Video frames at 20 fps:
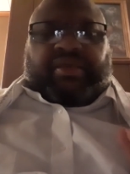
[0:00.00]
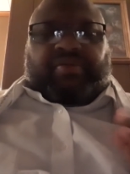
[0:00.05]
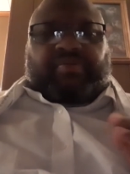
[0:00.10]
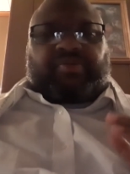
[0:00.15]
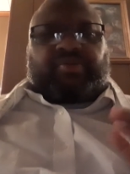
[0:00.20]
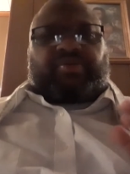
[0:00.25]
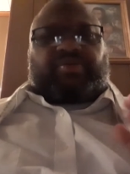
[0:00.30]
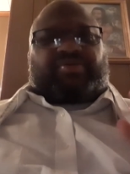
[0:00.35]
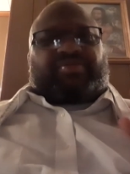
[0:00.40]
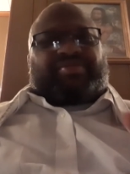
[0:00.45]

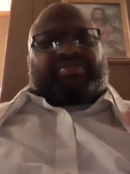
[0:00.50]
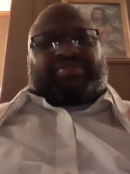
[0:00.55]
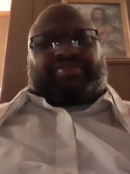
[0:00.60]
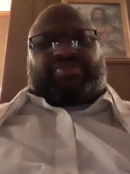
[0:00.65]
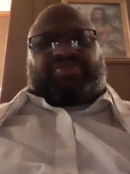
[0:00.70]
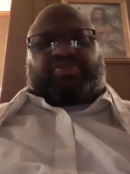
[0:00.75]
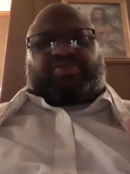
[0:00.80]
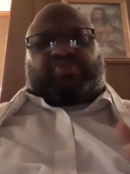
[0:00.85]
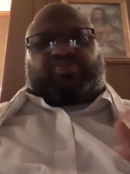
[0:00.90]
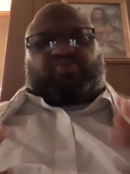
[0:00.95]
You know,
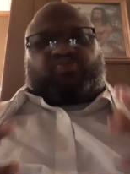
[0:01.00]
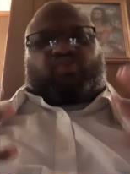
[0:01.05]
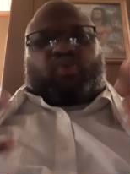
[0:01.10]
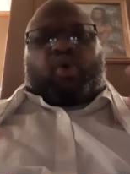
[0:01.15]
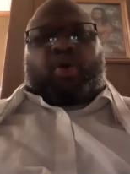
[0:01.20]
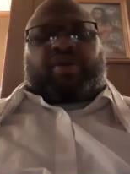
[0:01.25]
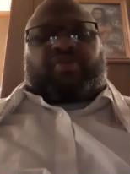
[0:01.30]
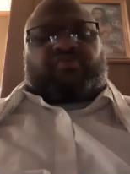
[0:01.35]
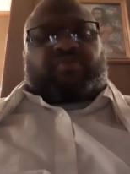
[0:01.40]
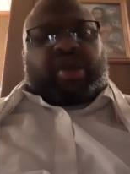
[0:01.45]
it's
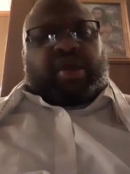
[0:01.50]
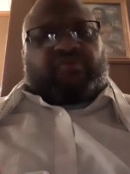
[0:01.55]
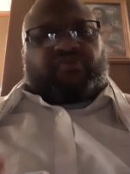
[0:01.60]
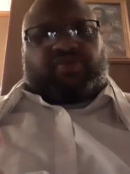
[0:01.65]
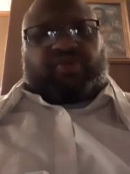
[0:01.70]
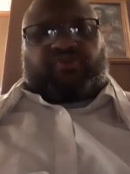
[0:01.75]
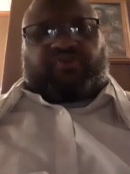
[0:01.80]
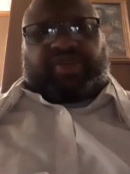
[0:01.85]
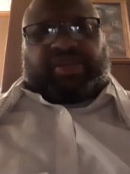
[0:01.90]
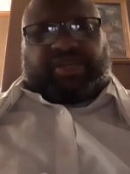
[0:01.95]
walking around
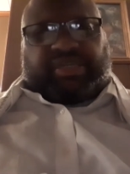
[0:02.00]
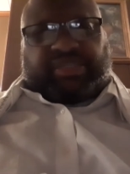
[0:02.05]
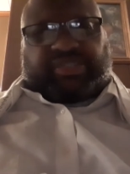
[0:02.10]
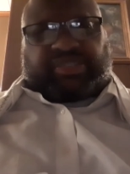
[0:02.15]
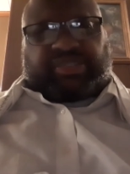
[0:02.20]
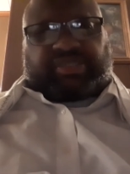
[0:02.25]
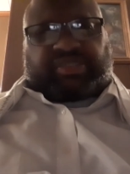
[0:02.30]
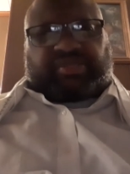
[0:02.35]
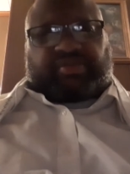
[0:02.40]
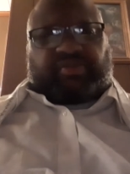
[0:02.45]
real
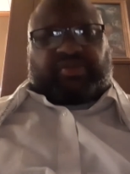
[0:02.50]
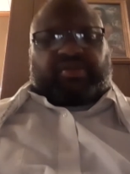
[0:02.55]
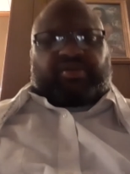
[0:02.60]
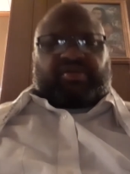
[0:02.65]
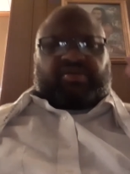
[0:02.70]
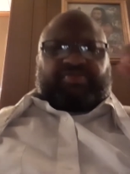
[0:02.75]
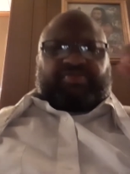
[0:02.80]
religious, you know what I